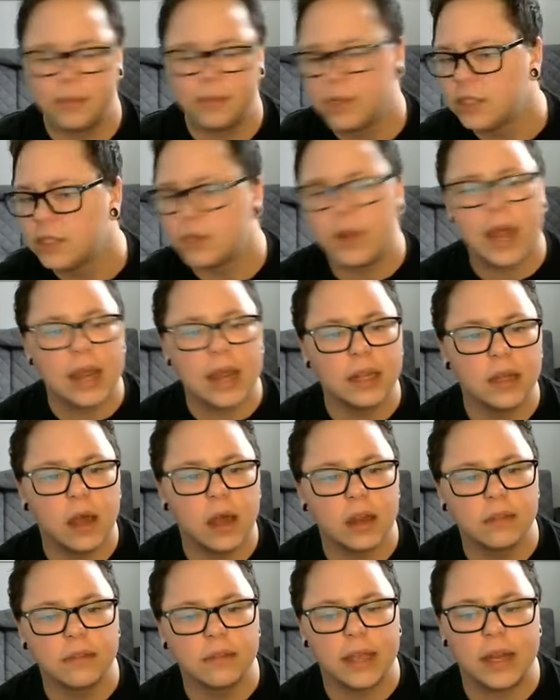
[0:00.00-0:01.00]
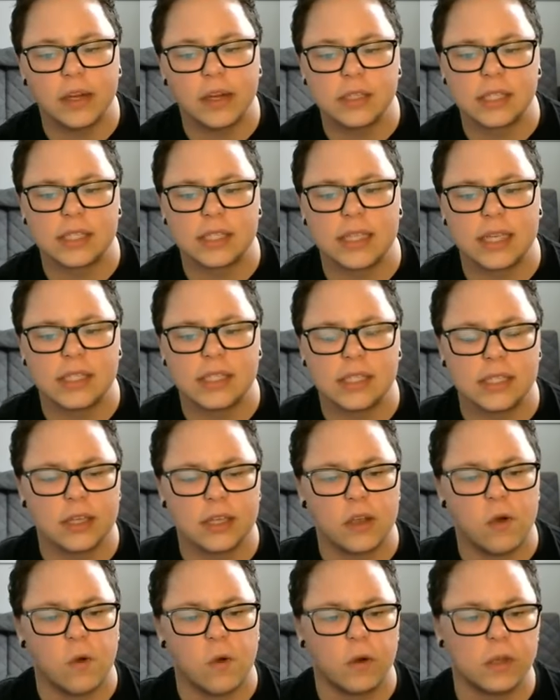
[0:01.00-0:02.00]
So I had a lot of later successes
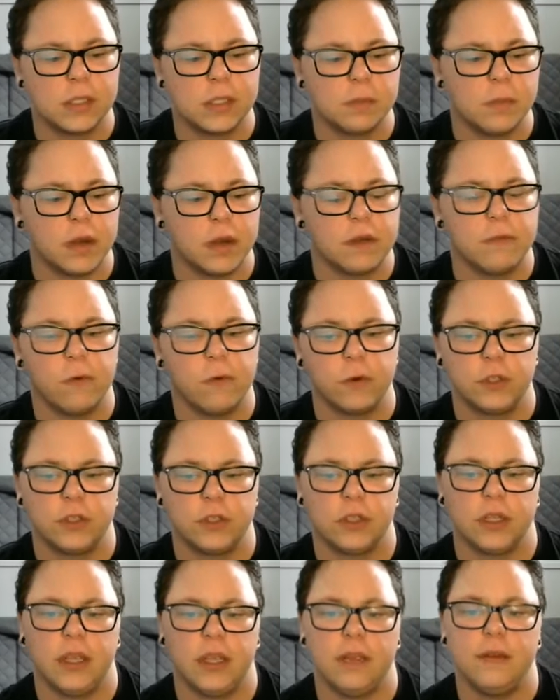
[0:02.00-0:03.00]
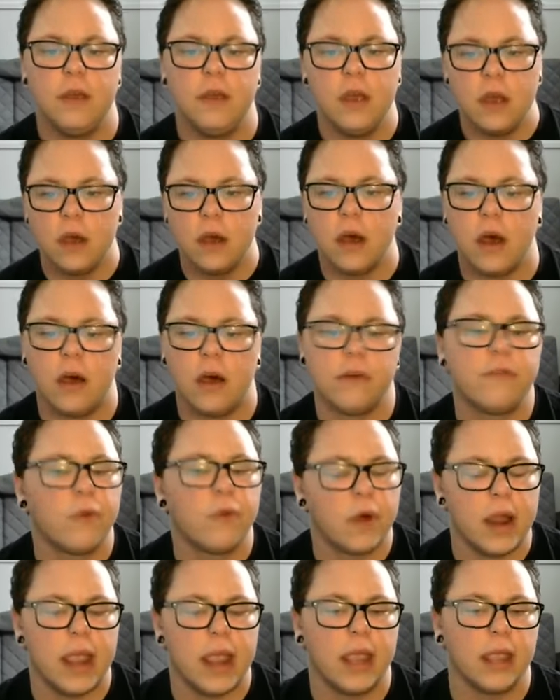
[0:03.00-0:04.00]
in courts, but unfortunately
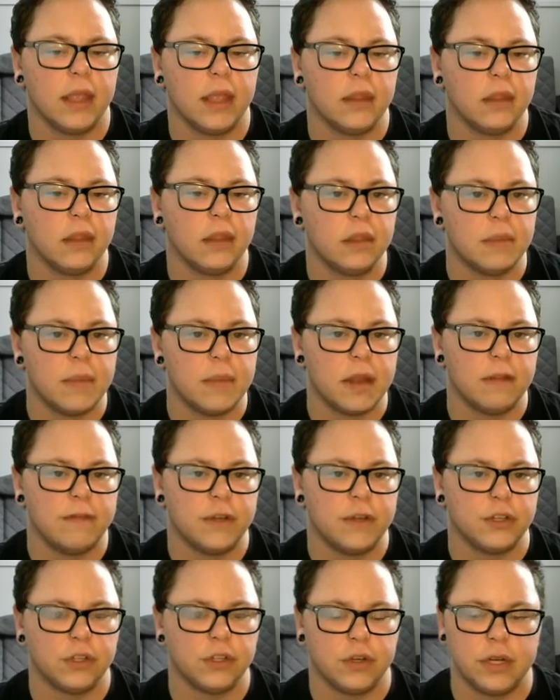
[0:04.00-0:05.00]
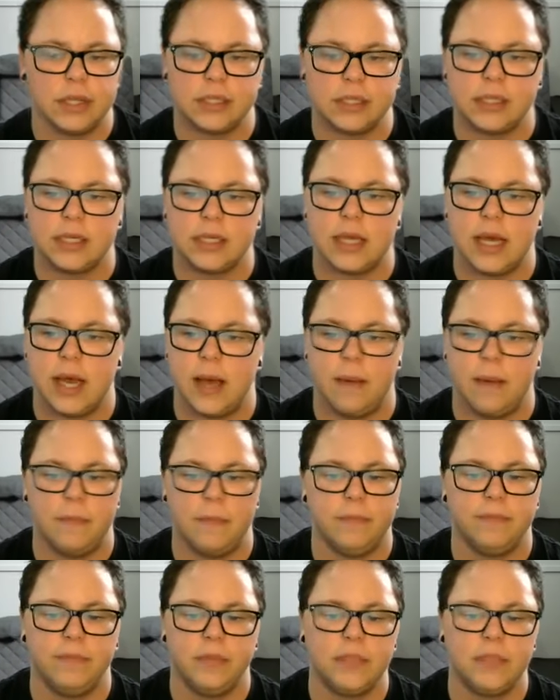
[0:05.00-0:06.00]
for Egan, the beneficiaries
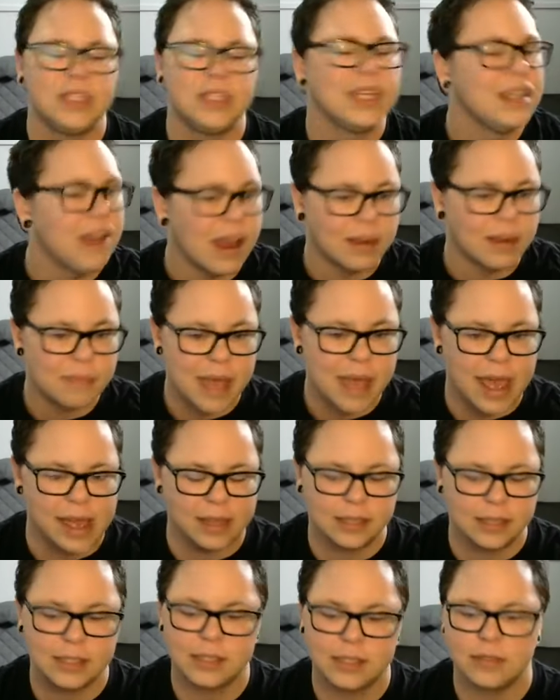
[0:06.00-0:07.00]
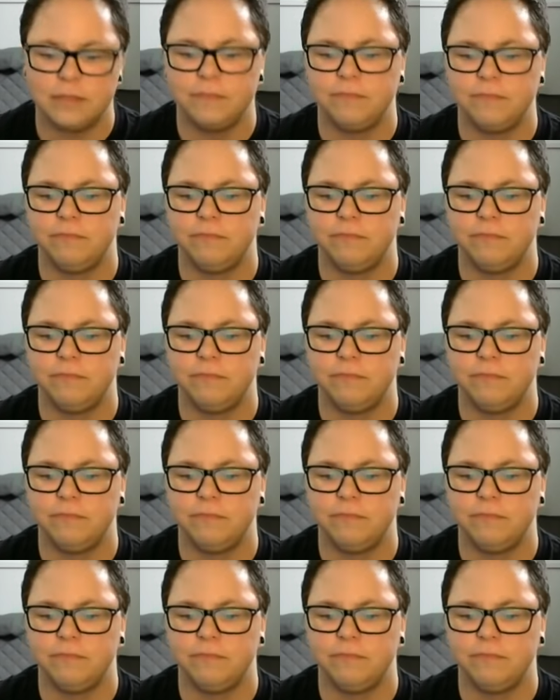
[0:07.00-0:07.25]
did not pass.